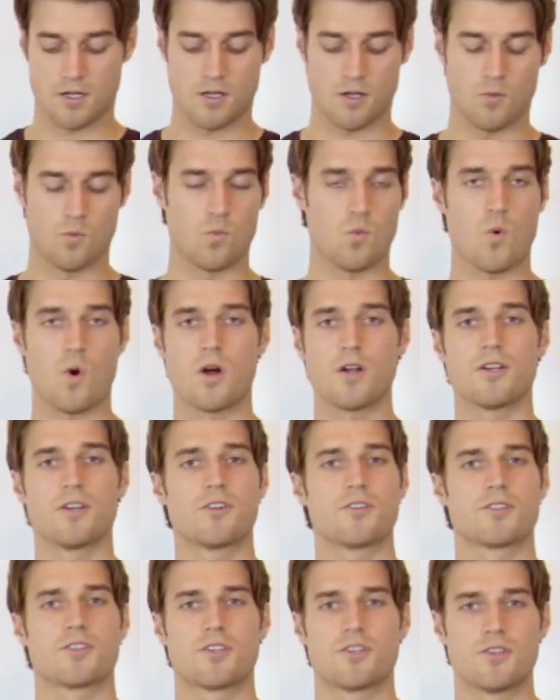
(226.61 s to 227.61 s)
1
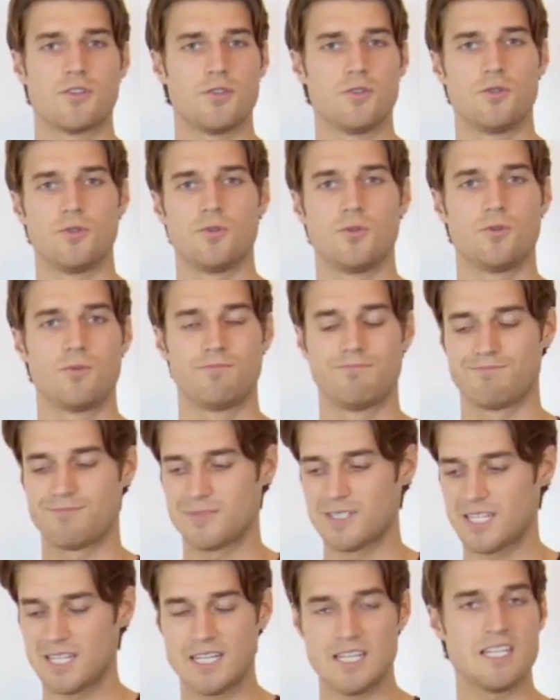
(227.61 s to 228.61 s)
or 2
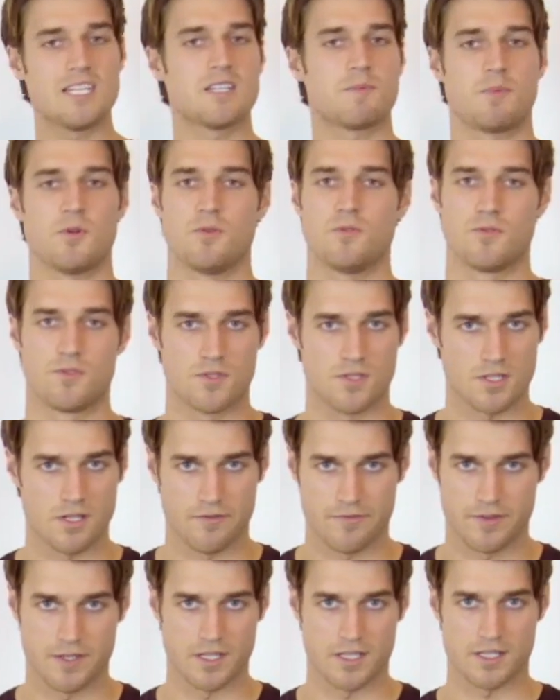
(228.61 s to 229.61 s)
teaspoons
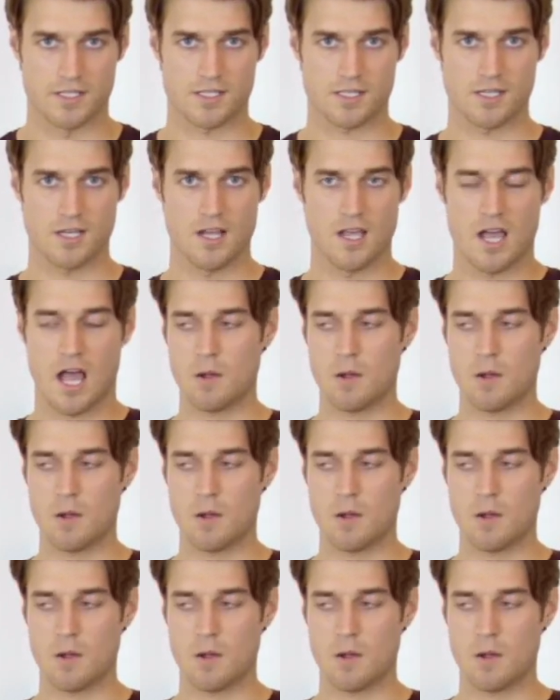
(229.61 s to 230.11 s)
of this.